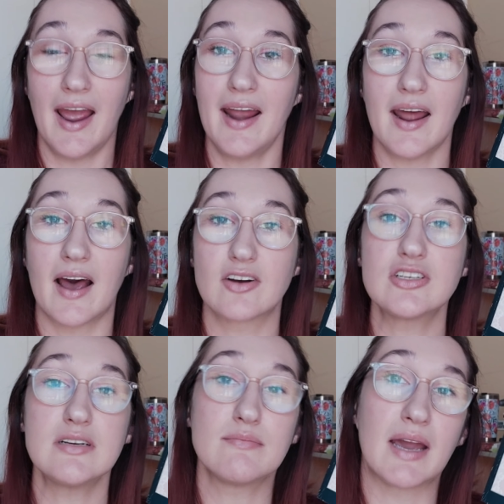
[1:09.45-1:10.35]
and how
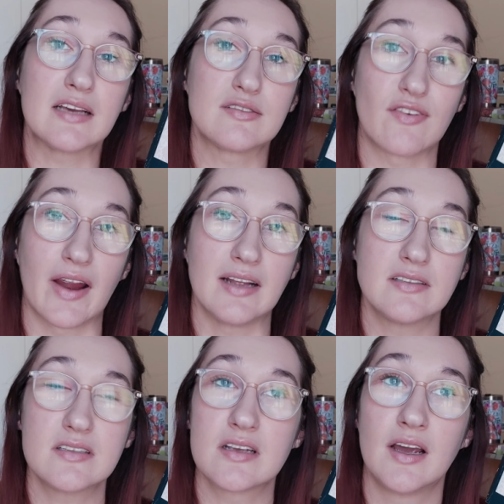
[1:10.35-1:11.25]
she makes
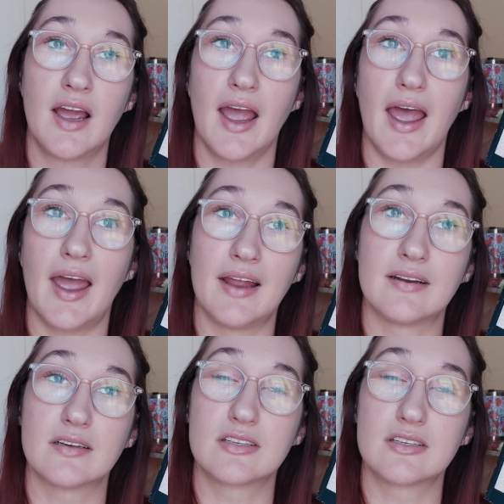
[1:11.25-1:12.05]
friends and